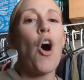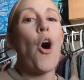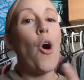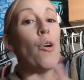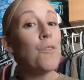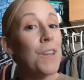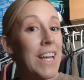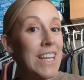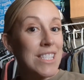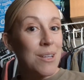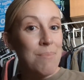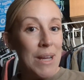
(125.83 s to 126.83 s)
hopefully
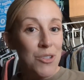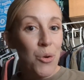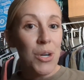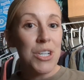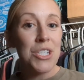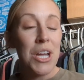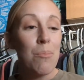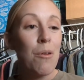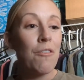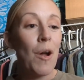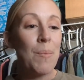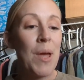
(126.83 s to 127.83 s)
get some mentorship
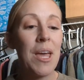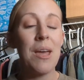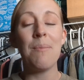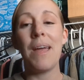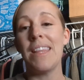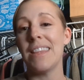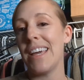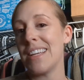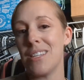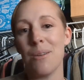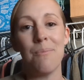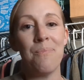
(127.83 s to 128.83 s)
from him and like
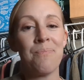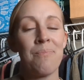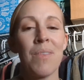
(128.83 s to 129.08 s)
some